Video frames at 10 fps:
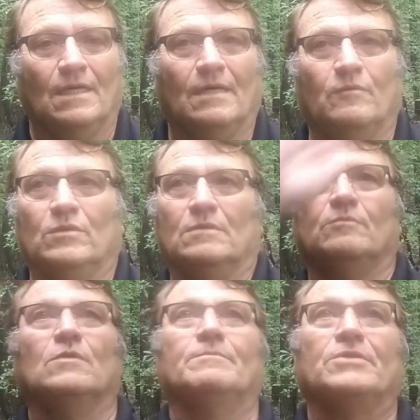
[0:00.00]
I will,
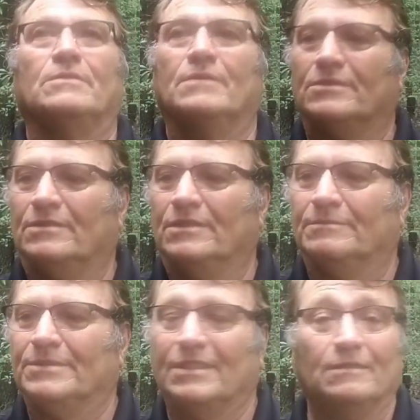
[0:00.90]
whoops, there's
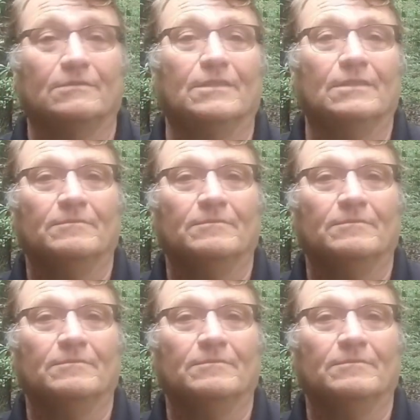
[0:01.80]
another mosquito.